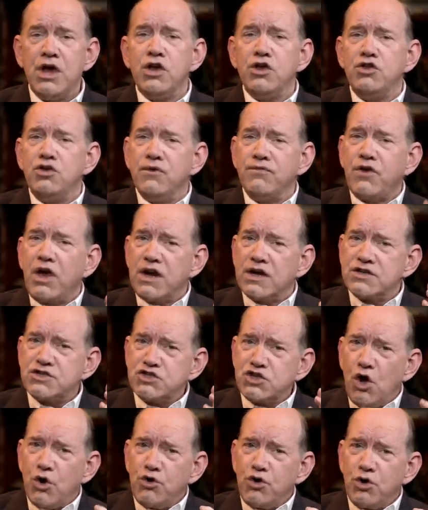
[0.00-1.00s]
You've got to
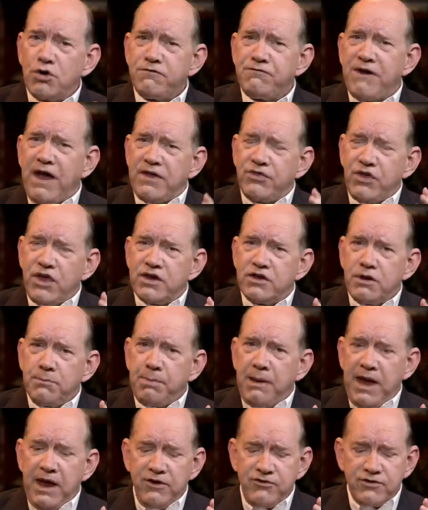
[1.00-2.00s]
sow your faith into
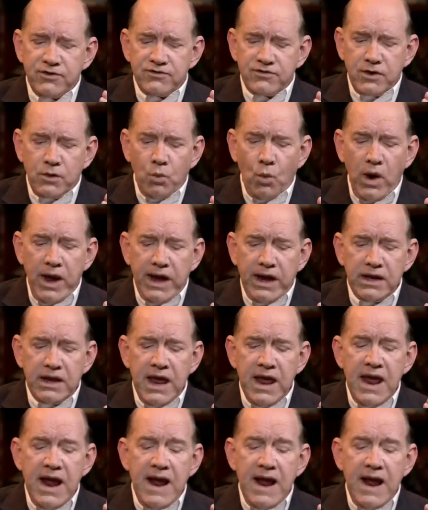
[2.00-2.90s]
patience and wait.